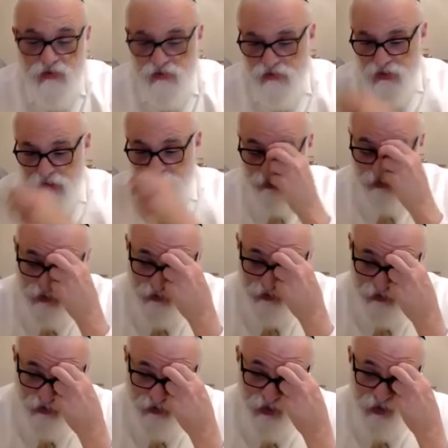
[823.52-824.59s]
explain the
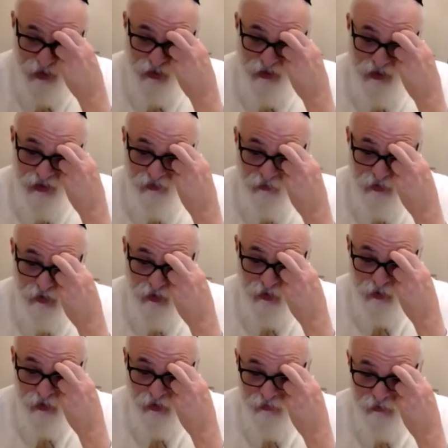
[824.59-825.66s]
connection, therefore,
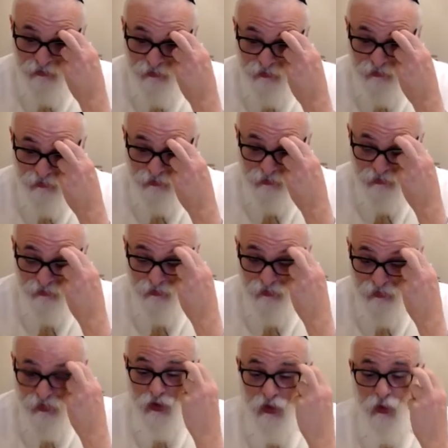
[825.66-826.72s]
between
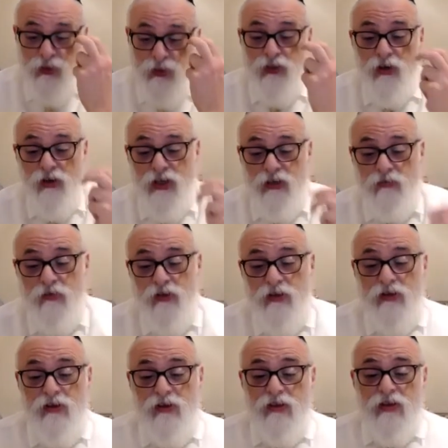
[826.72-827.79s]
the two in Yonim
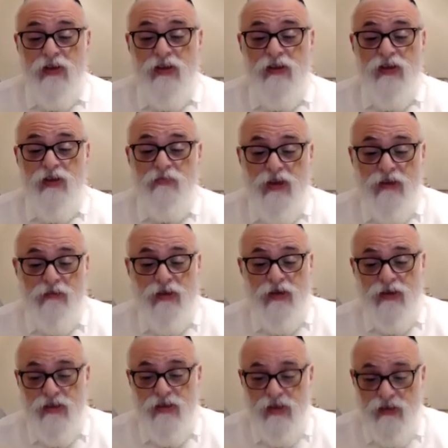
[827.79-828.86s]
in this Maimar
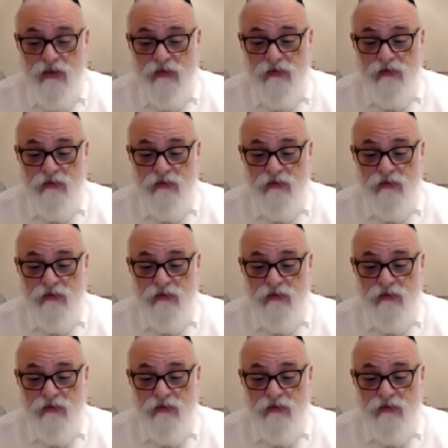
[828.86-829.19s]
Azal.